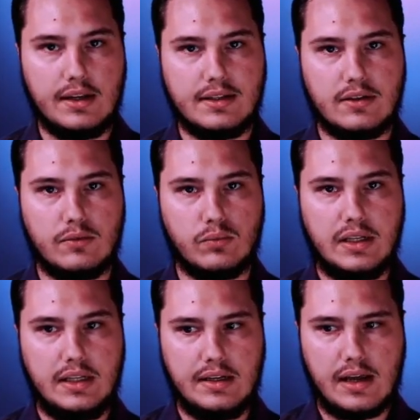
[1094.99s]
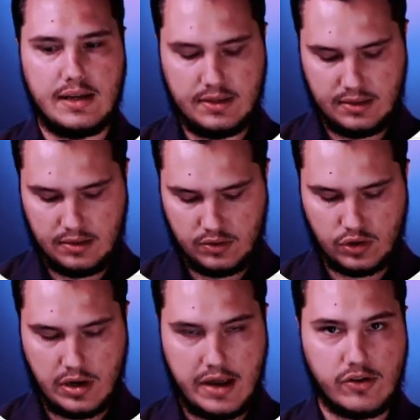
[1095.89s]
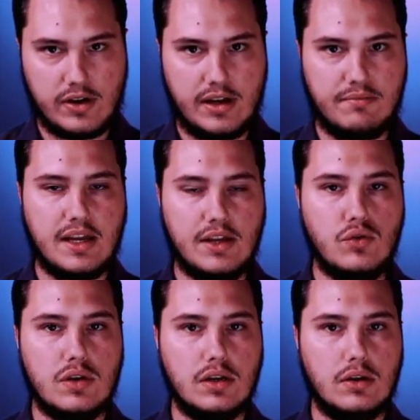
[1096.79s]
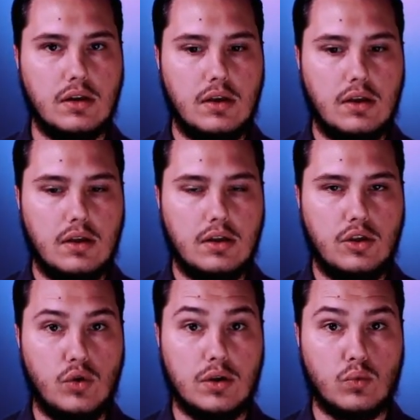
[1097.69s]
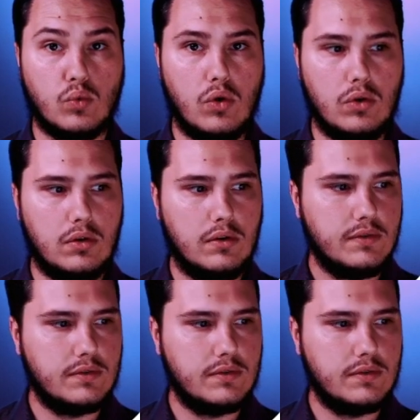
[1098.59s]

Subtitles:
it's a really nice trigram that you can roll.